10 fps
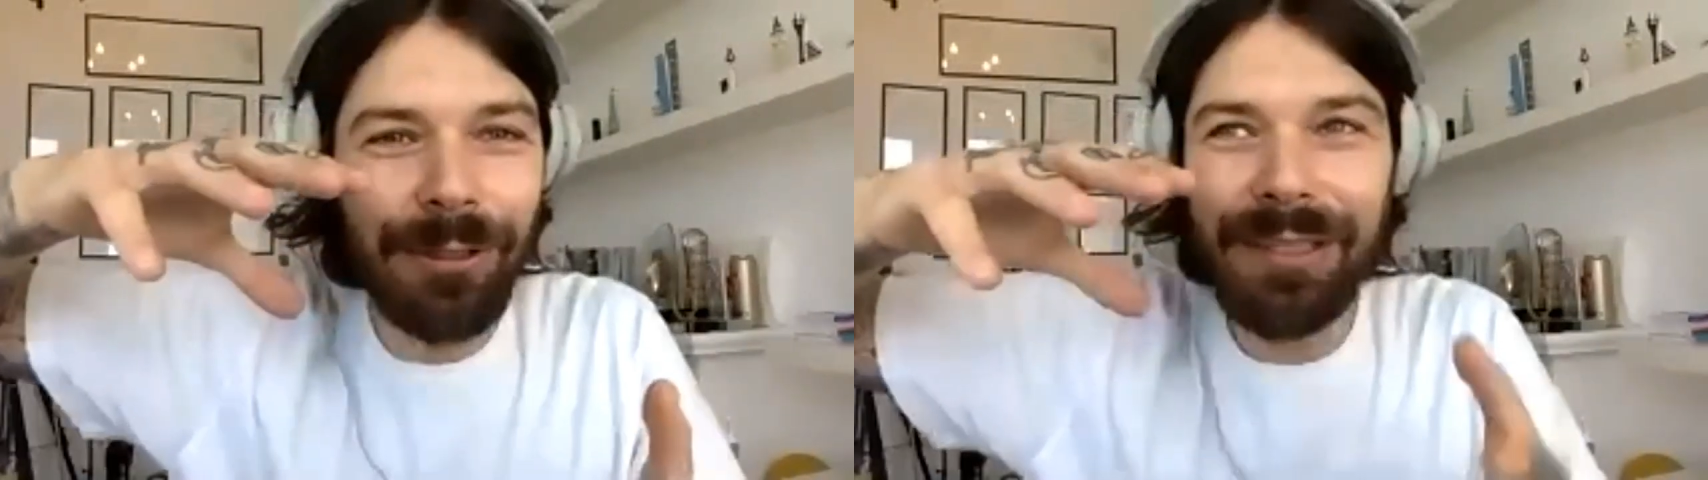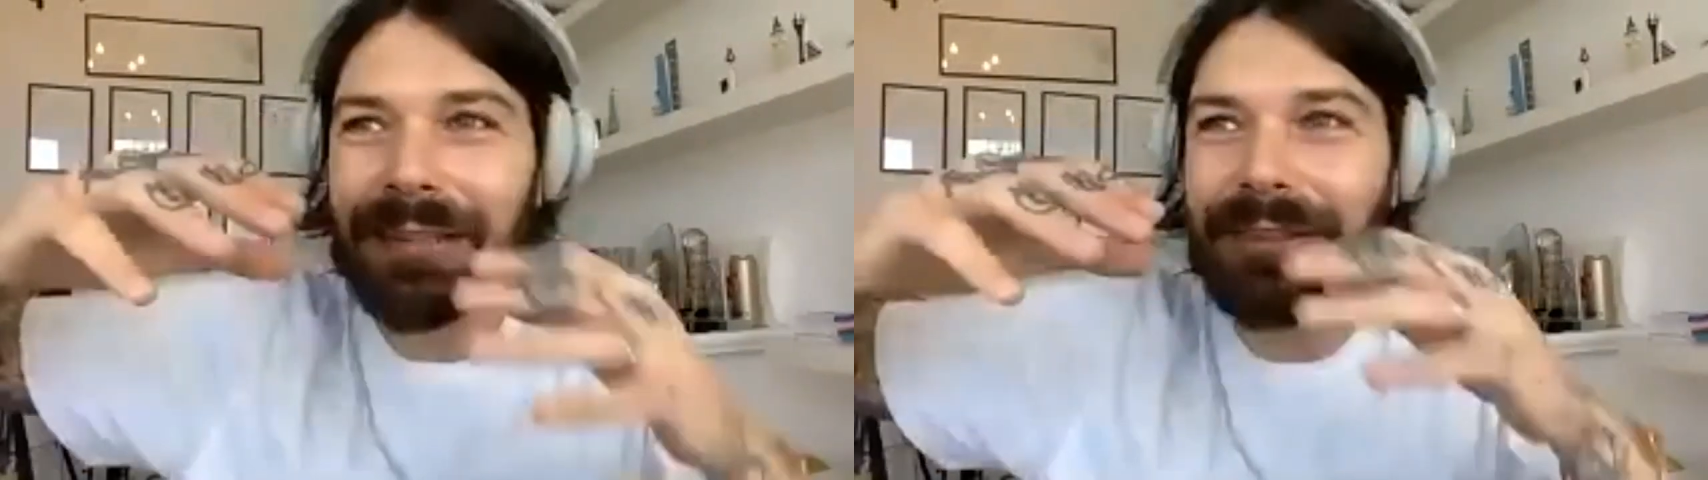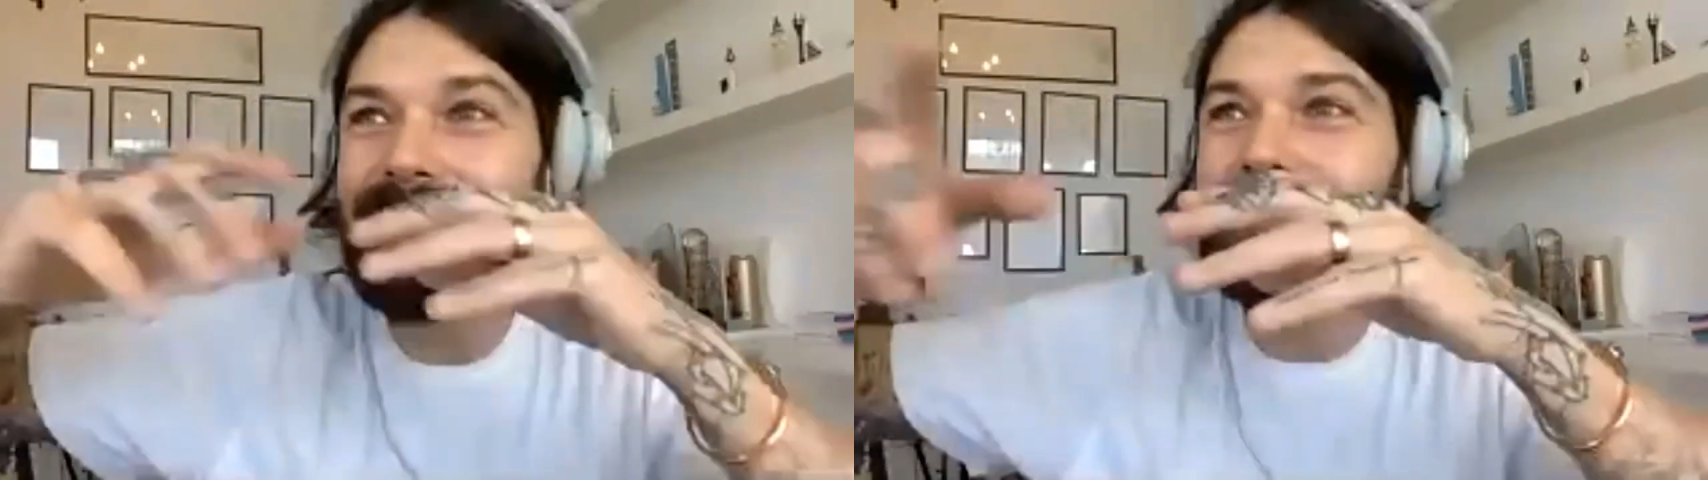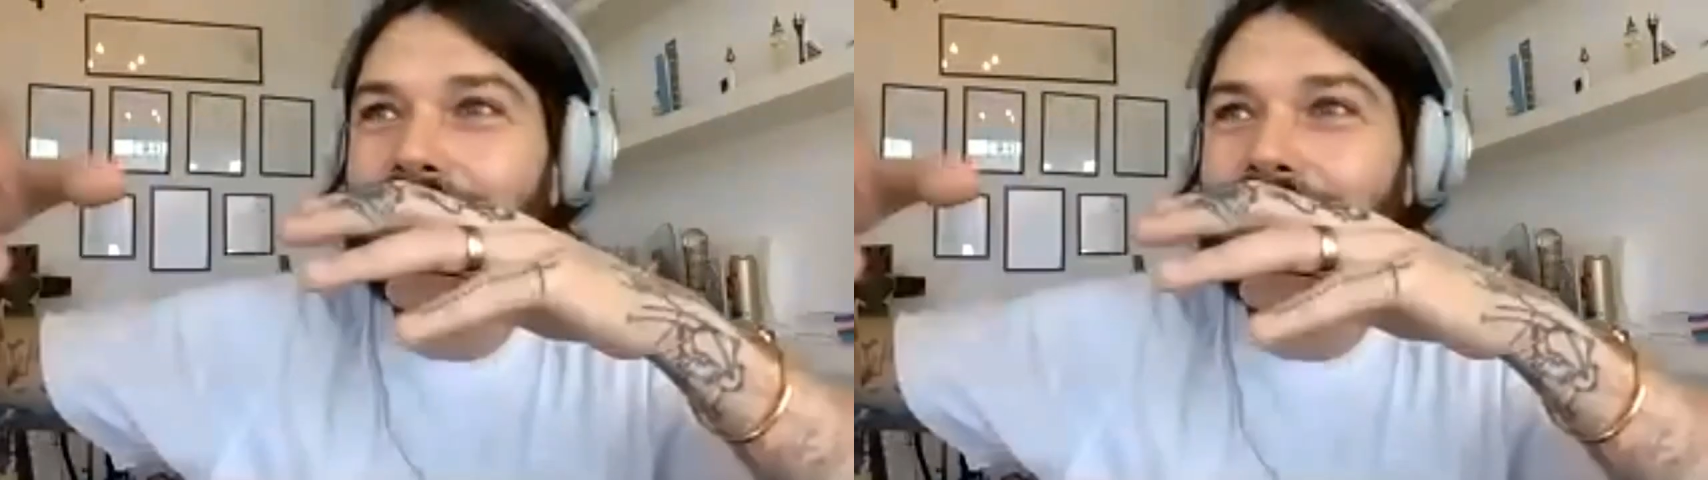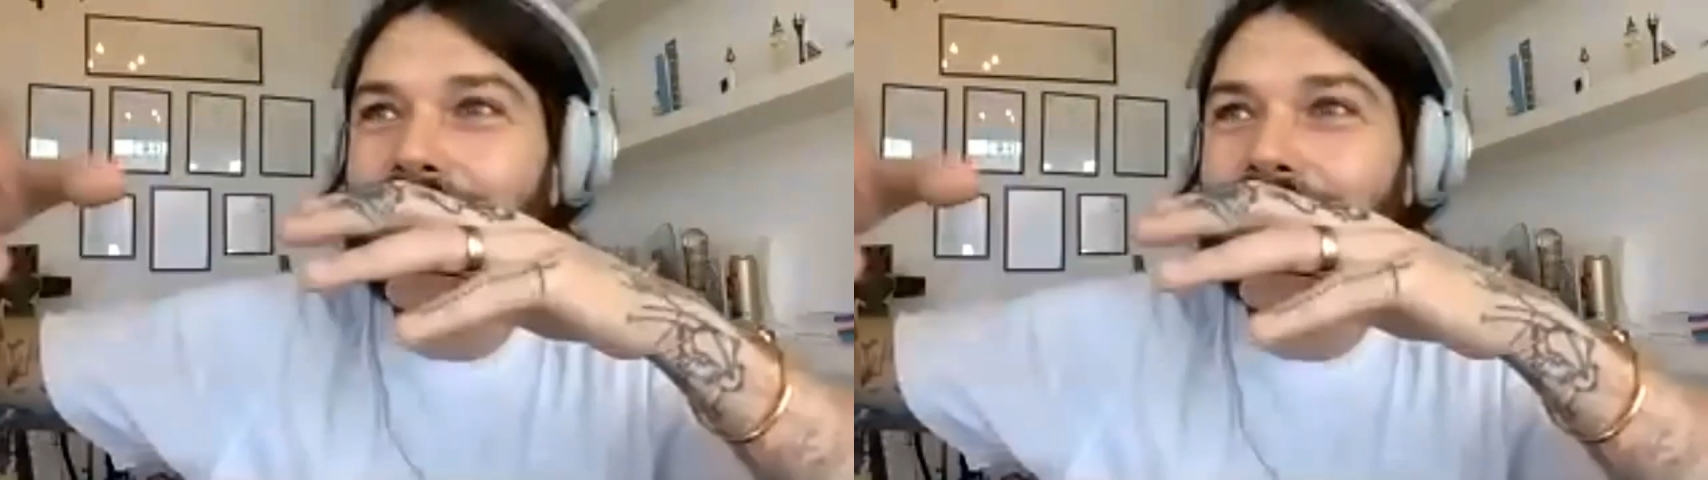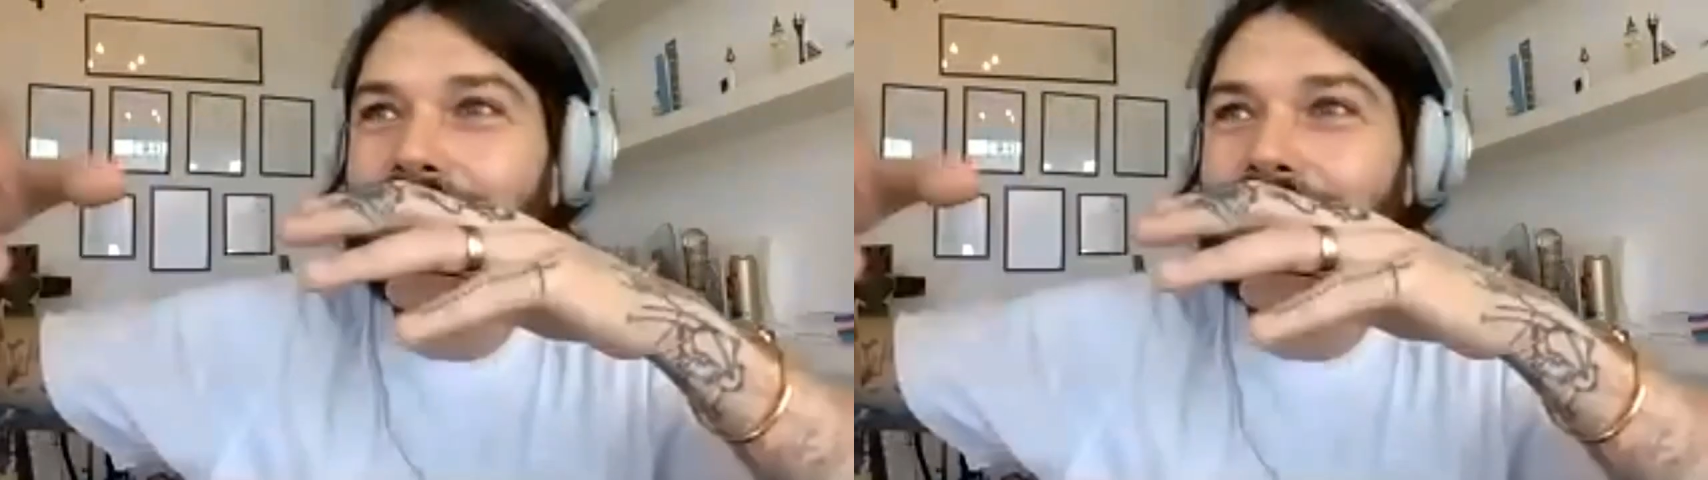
context, even just